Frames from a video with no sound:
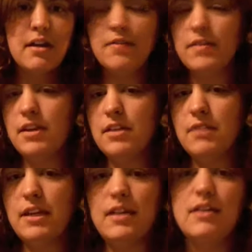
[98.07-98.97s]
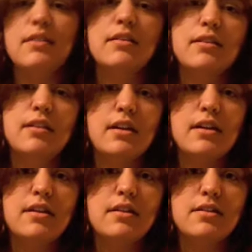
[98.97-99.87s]
everything you need
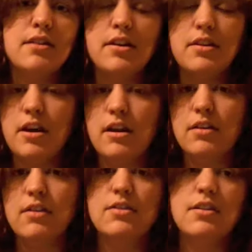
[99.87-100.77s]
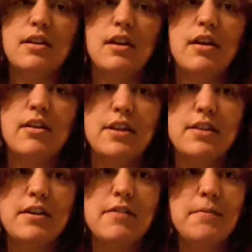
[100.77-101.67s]
and all the colors and all that
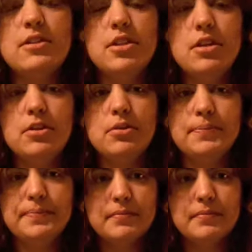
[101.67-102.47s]
stuff. Two,